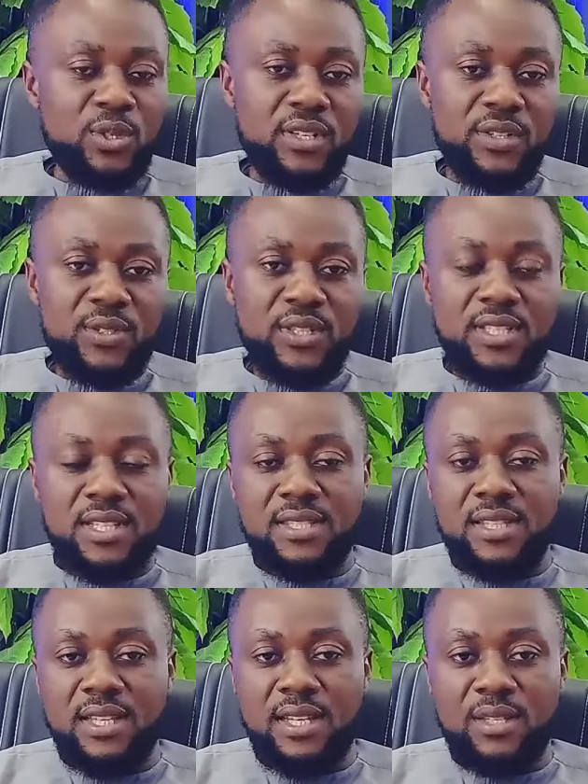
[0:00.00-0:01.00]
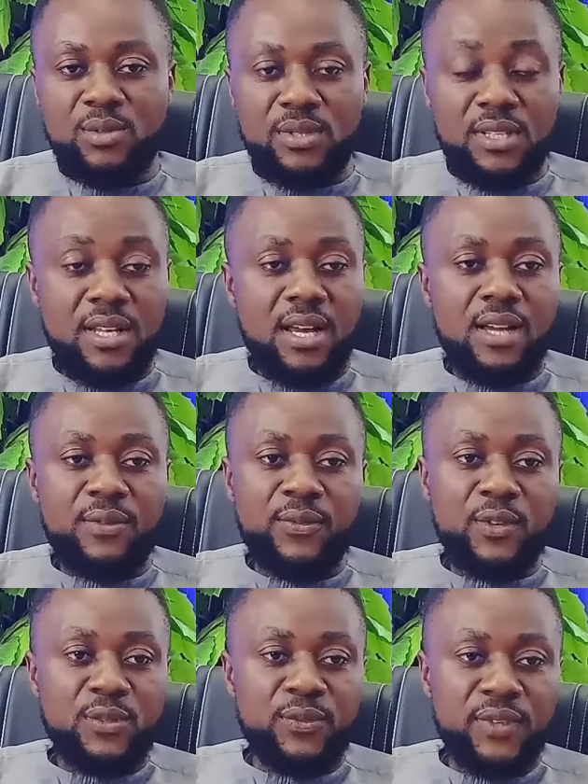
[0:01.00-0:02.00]
saw the result yesterday. It was an
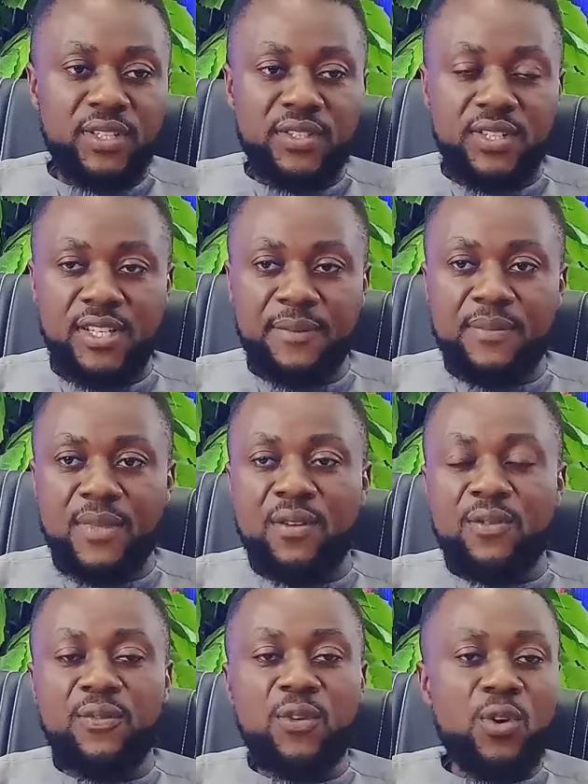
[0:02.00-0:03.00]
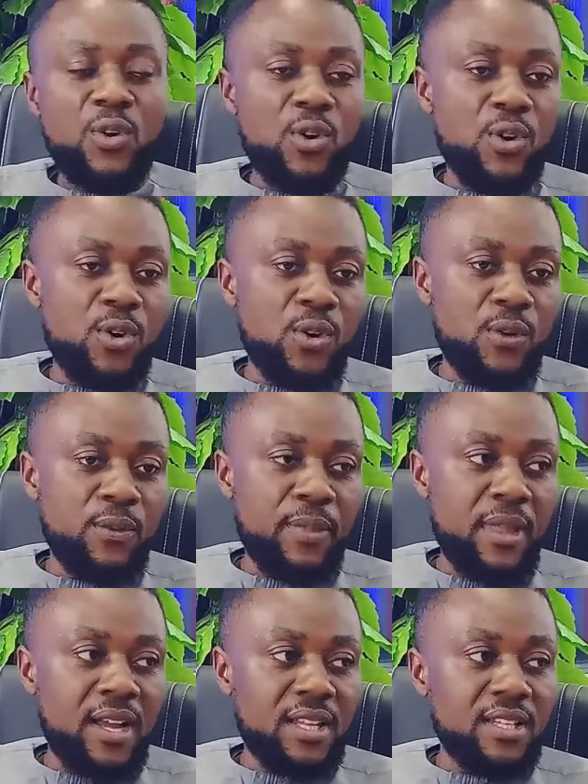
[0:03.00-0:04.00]
hard-fought victory for
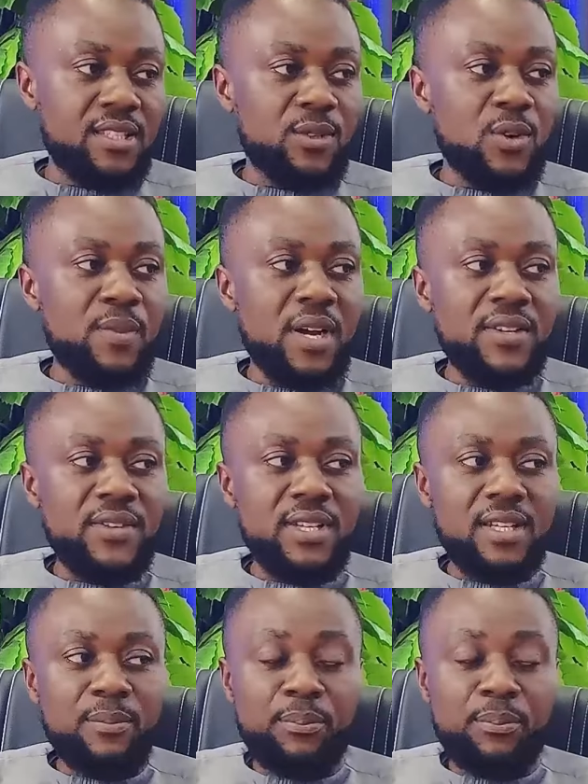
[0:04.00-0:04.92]
Atletico Madrid. They